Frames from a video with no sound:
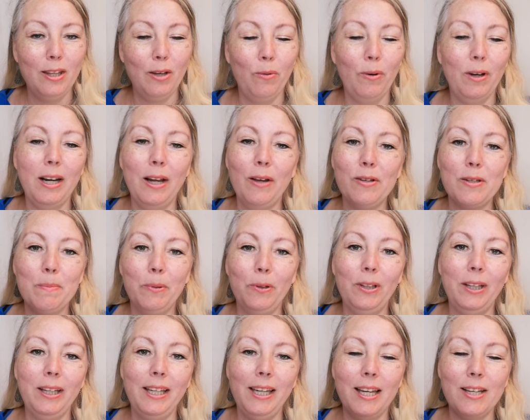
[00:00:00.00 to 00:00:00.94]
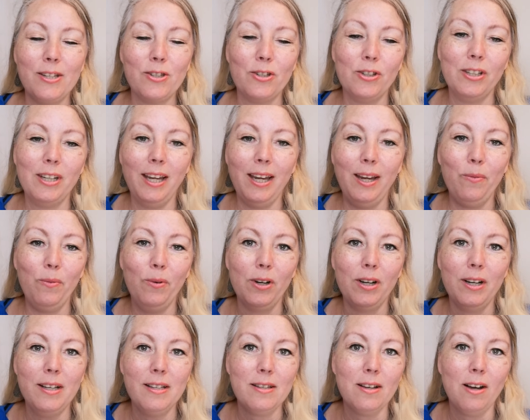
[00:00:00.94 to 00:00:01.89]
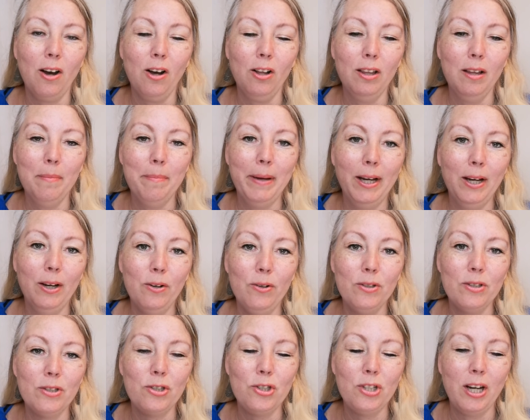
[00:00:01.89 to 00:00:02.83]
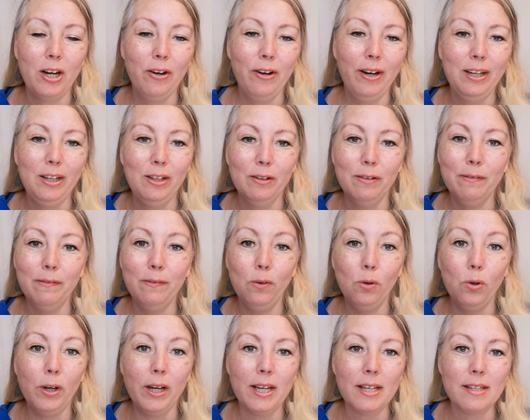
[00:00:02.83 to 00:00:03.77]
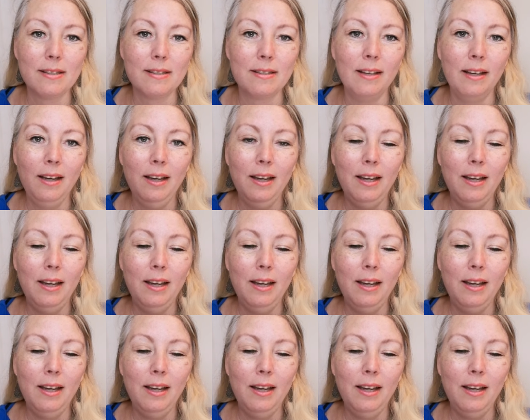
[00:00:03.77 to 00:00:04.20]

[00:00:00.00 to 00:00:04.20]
The one I was pulling yesterday was all about sharing your voice.